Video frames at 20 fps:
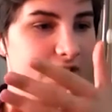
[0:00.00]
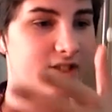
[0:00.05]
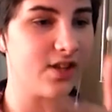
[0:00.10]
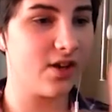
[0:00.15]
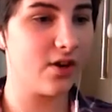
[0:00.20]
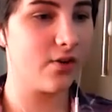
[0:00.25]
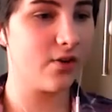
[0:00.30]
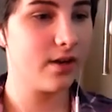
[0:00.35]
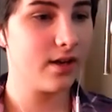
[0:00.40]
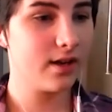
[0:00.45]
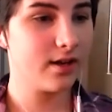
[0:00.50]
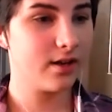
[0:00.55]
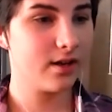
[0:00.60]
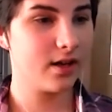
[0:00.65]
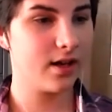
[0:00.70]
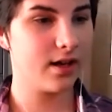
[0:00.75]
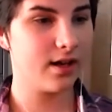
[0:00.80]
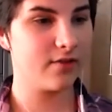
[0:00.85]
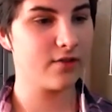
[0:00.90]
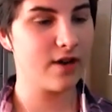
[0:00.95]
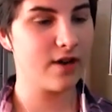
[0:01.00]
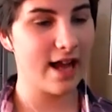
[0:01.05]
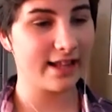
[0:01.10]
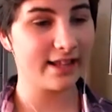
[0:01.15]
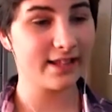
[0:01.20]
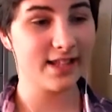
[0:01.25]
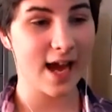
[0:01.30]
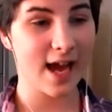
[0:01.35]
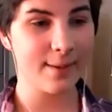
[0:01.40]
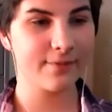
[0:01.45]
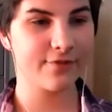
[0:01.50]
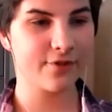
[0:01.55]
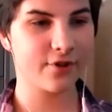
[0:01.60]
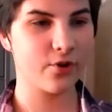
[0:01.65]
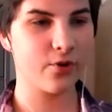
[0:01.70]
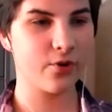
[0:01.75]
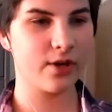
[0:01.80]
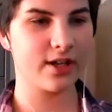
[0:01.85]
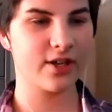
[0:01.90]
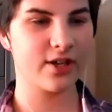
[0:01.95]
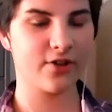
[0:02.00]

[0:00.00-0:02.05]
so at the time of recording,